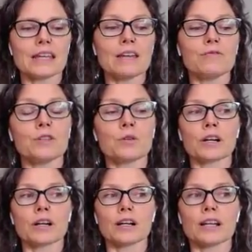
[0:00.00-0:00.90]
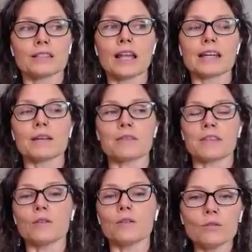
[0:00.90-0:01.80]
if you are like
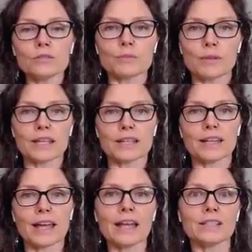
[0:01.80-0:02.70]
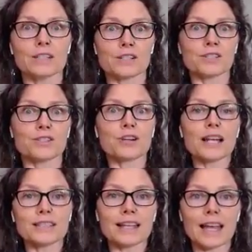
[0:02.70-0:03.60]
the old me and you're
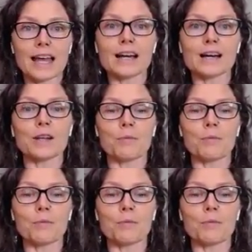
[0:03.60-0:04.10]
stressing out